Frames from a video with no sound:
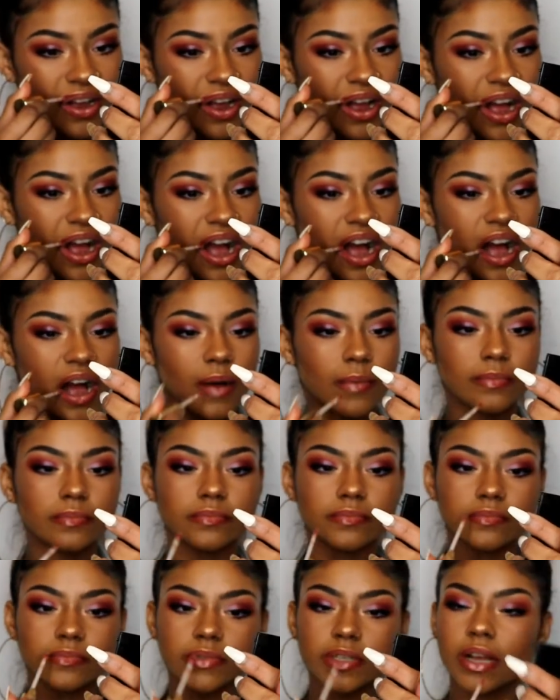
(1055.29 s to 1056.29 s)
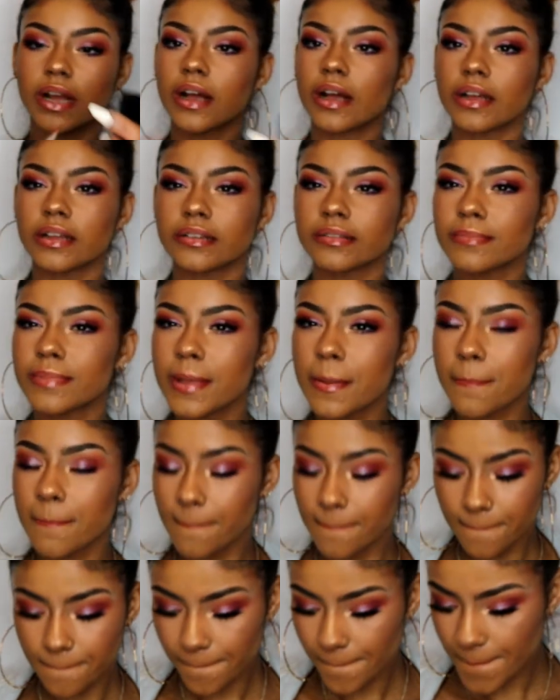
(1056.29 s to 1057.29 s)
um, God,
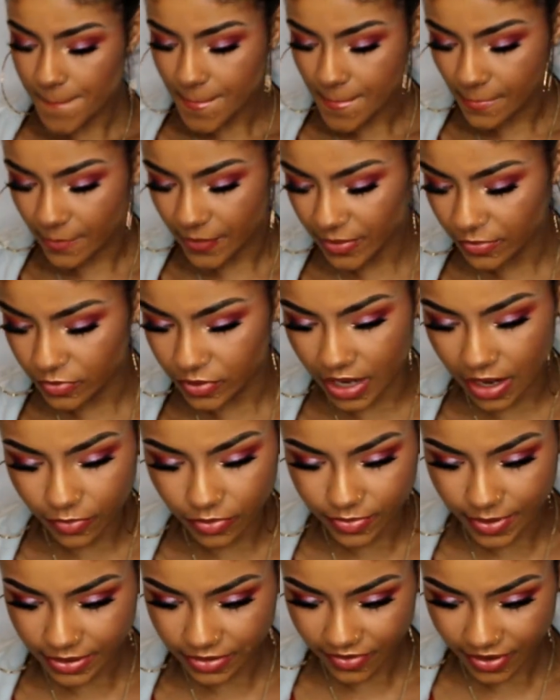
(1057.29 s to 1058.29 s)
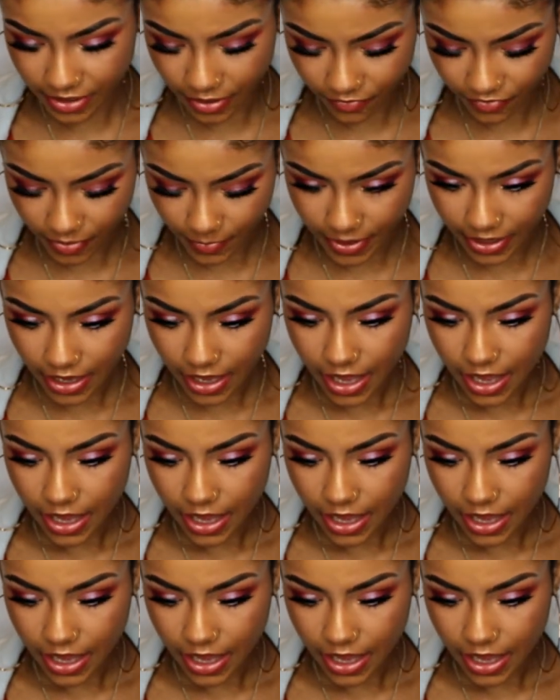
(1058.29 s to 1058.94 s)
people do not reflect how I'm feeling.